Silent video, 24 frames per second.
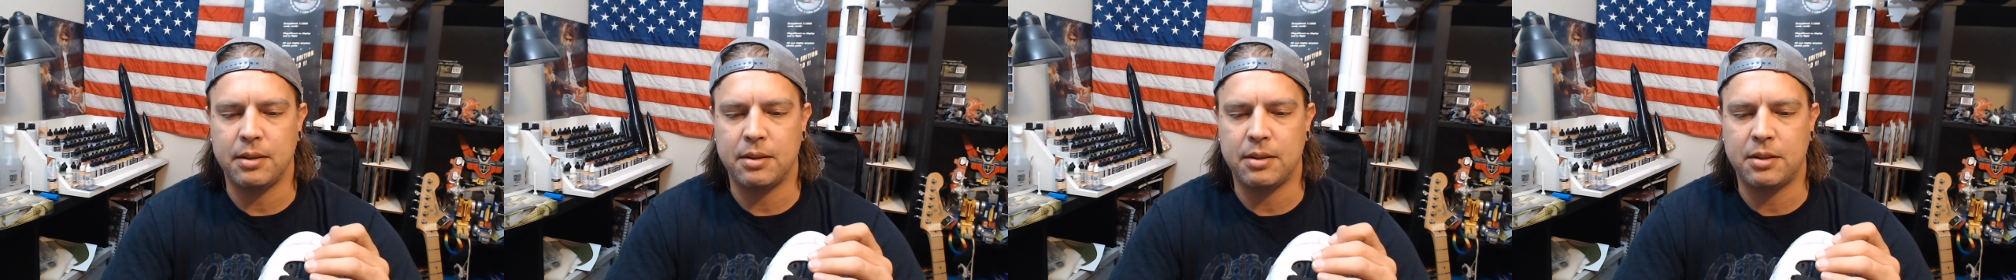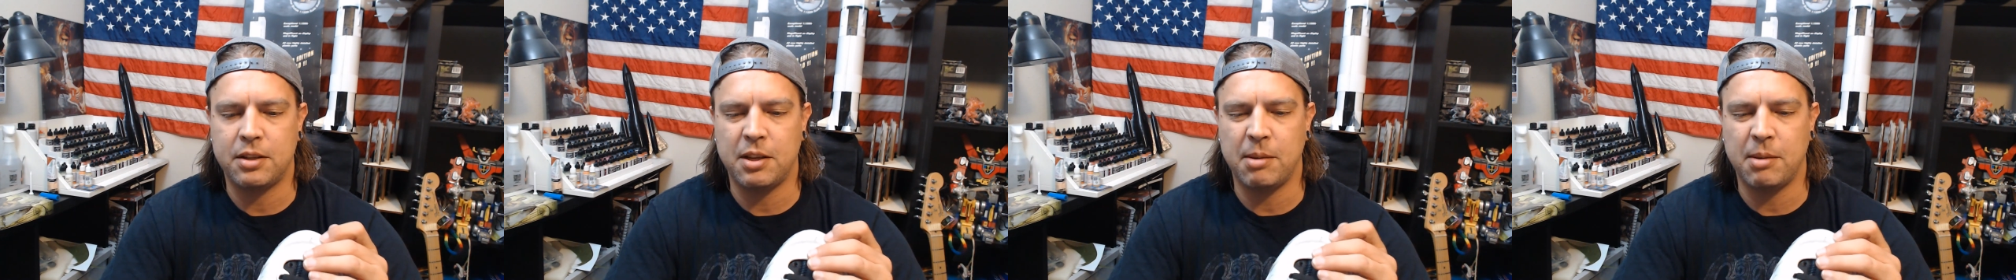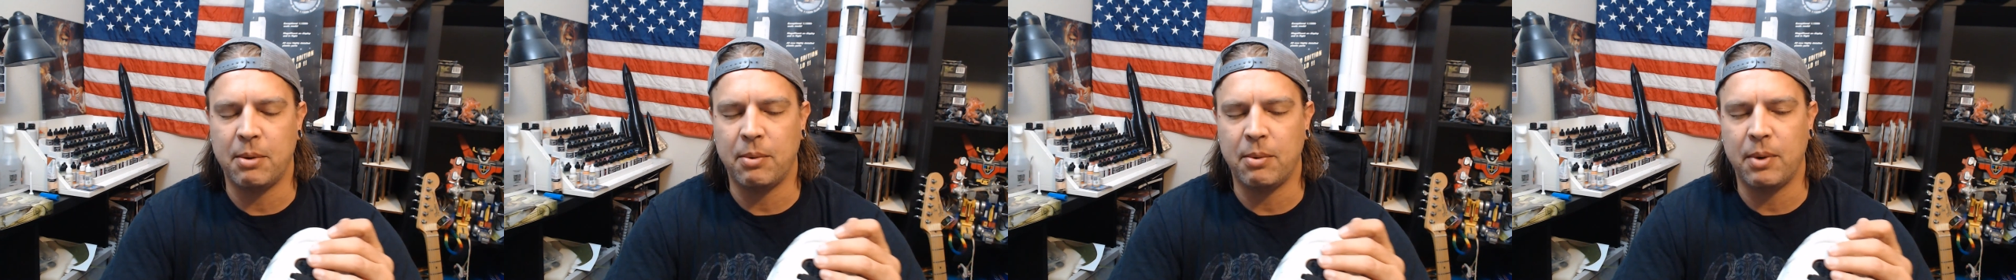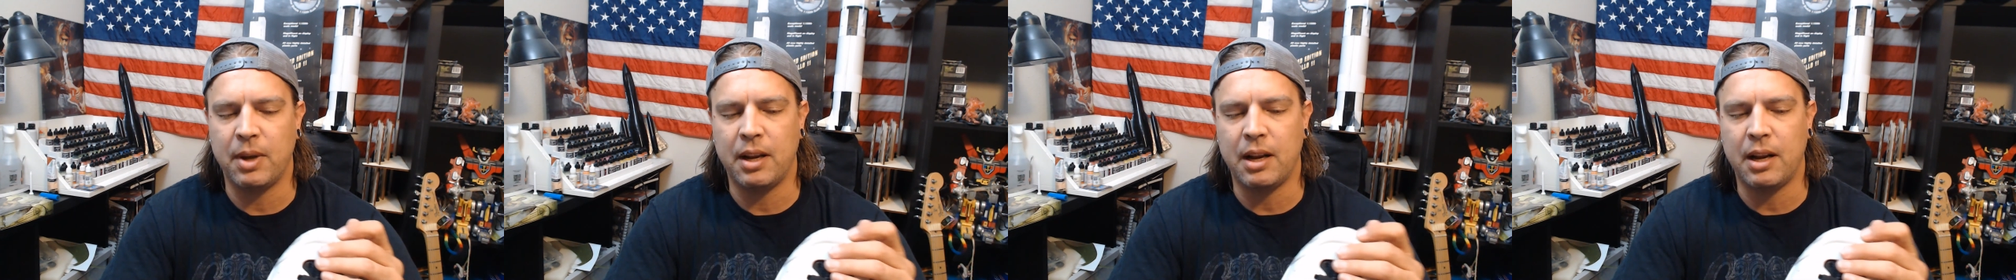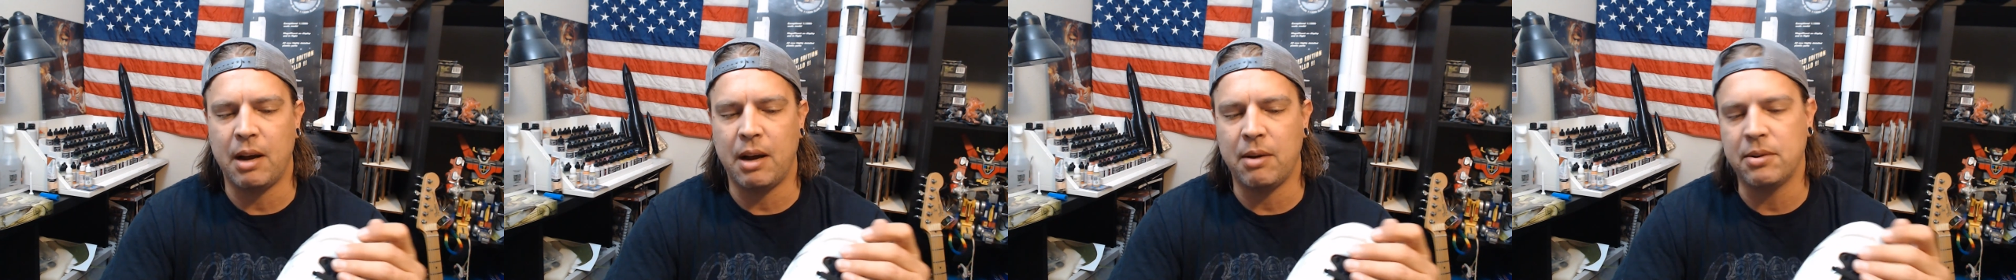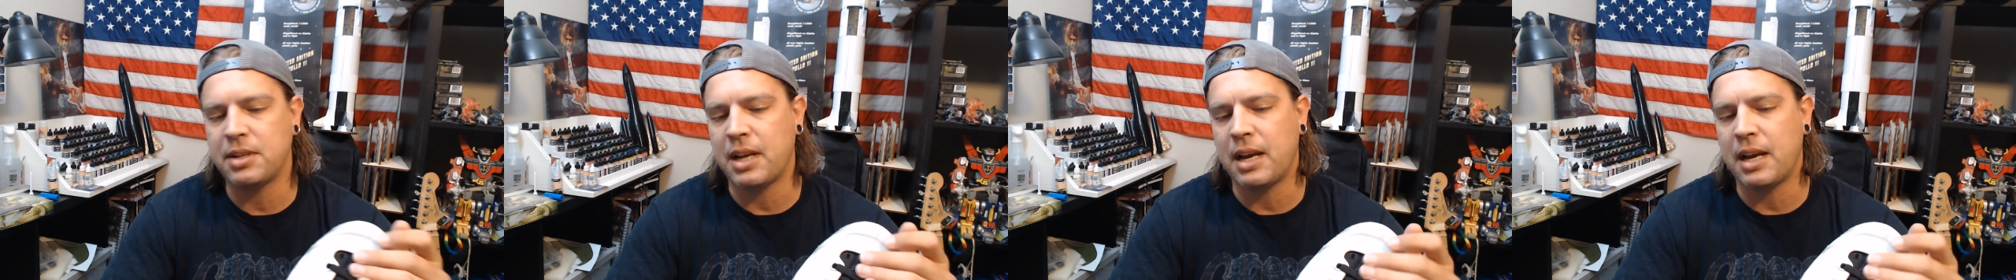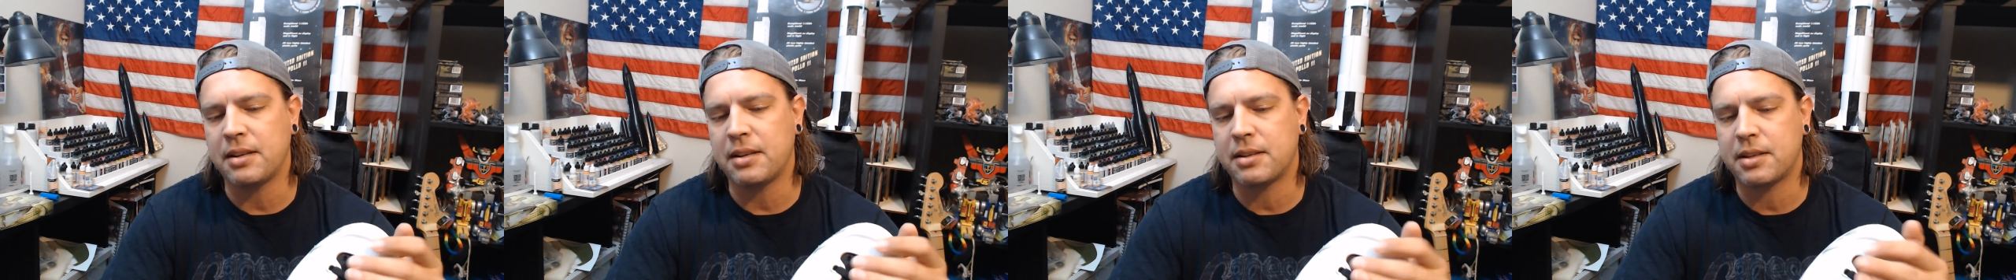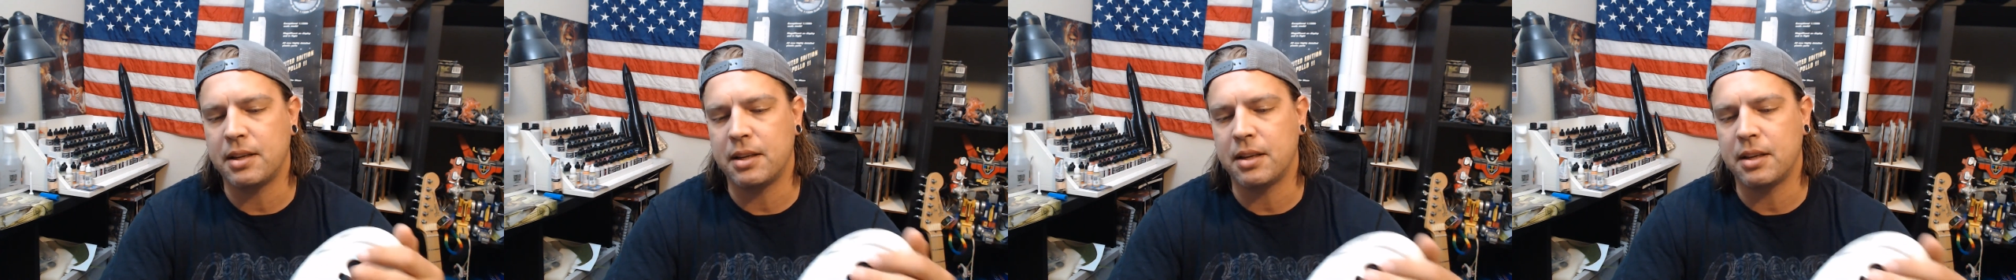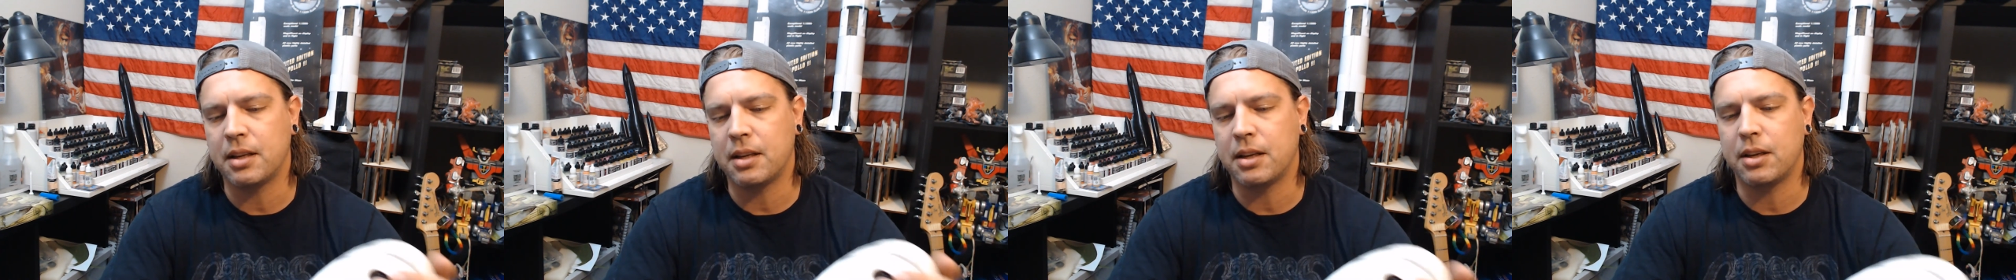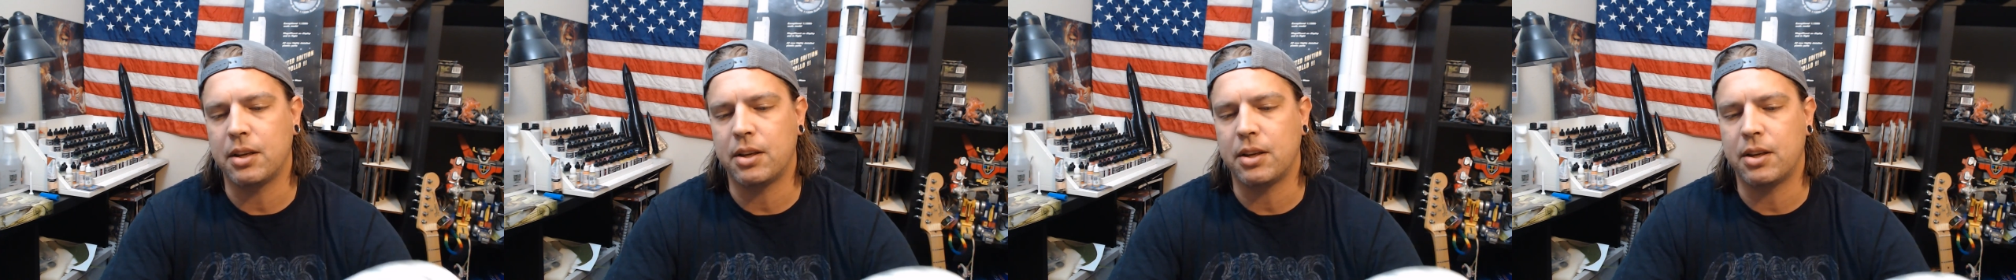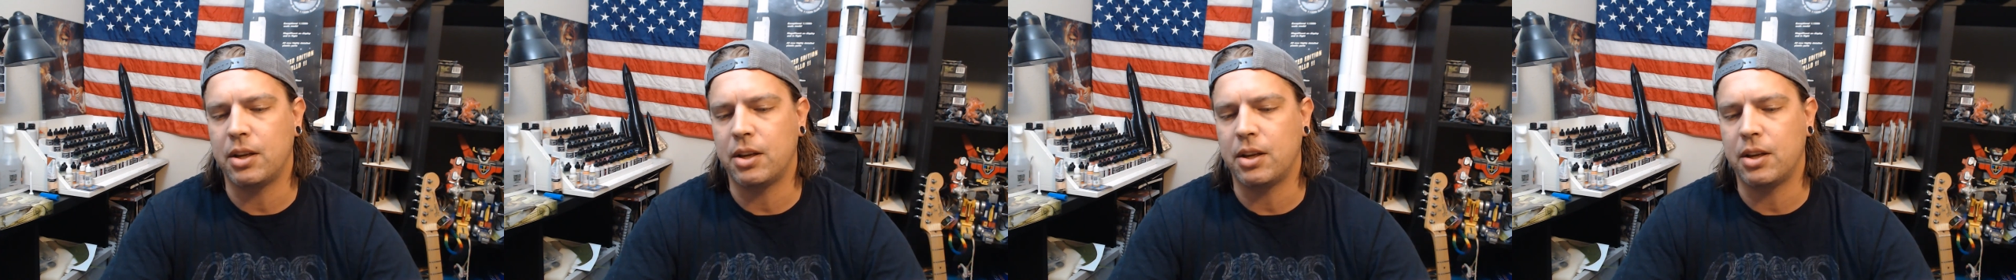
to me when I was asking,